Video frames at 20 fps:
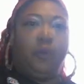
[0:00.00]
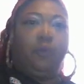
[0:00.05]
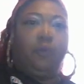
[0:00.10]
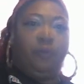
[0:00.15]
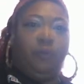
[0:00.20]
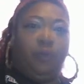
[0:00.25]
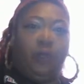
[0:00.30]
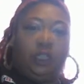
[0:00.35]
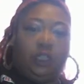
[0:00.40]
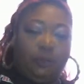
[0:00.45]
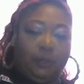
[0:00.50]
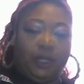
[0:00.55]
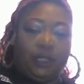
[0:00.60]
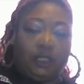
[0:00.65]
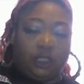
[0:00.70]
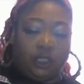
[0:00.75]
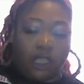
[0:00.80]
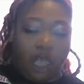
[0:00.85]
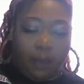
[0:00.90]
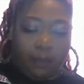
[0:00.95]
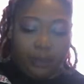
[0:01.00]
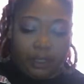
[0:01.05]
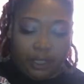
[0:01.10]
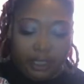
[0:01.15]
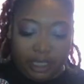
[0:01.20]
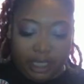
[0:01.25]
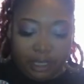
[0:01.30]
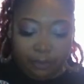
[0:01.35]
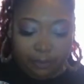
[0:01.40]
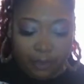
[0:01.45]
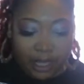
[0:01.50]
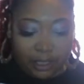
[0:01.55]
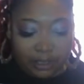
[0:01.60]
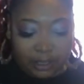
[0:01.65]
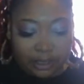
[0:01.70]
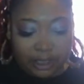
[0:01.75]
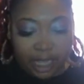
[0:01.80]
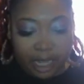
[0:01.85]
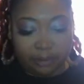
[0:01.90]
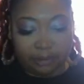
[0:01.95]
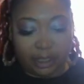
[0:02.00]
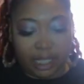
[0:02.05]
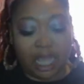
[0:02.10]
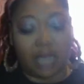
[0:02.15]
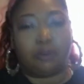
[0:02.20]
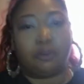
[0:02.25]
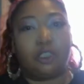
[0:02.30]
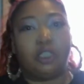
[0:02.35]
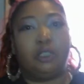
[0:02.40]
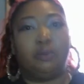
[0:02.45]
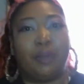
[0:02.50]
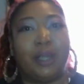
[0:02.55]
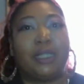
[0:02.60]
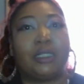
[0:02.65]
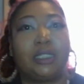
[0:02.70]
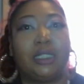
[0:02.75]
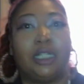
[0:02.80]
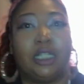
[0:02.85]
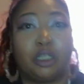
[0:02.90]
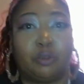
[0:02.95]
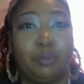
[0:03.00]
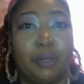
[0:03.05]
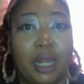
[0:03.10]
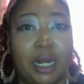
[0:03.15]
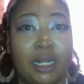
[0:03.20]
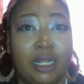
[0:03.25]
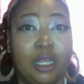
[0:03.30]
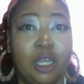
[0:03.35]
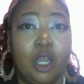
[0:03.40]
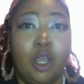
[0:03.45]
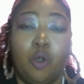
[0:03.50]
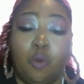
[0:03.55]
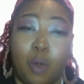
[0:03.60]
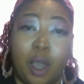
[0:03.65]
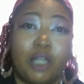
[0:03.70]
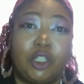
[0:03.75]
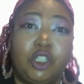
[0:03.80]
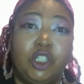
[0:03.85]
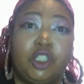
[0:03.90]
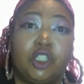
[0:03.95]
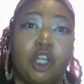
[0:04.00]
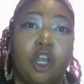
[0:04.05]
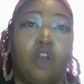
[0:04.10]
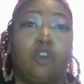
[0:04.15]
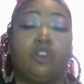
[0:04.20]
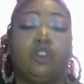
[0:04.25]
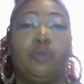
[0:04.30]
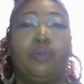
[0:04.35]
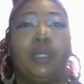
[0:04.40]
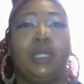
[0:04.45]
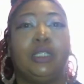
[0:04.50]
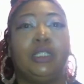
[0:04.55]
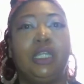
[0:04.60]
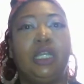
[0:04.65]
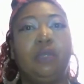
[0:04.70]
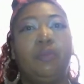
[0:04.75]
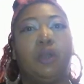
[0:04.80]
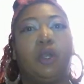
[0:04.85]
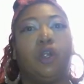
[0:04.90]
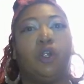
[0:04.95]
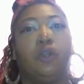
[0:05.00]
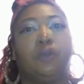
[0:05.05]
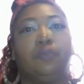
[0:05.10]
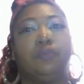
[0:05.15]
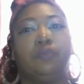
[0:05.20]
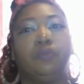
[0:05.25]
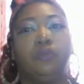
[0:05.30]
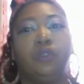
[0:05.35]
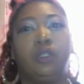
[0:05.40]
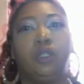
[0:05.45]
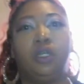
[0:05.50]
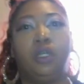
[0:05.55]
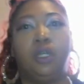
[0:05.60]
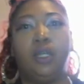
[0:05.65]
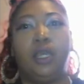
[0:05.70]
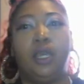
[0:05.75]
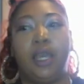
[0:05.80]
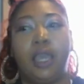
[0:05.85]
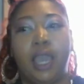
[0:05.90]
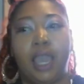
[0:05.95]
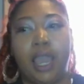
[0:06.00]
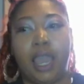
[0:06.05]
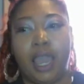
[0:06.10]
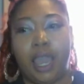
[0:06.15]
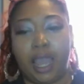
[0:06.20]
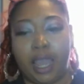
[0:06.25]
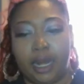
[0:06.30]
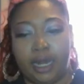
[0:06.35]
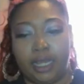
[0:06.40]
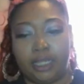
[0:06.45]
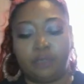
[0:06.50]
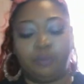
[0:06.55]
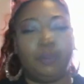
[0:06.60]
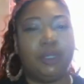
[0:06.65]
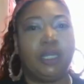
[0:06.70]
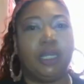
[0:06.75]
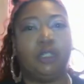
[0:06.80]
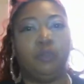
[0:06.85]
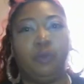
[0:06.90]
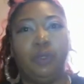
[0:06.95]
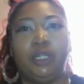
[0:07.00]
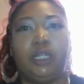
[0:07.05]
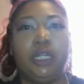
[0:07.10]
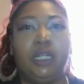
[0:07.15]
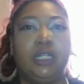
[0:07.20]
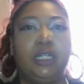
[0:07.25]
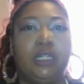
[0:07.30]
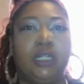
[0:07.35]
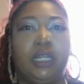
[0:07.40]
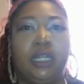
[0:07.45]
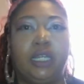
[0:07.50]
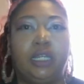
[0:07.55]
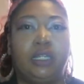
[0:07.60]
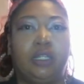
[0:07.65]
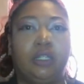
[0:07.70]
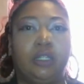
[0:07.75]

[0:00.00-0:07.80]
we should be at the top of the heap. At the same time, she's basically explaining why she should also be a T-Bird. And it's because we need to get,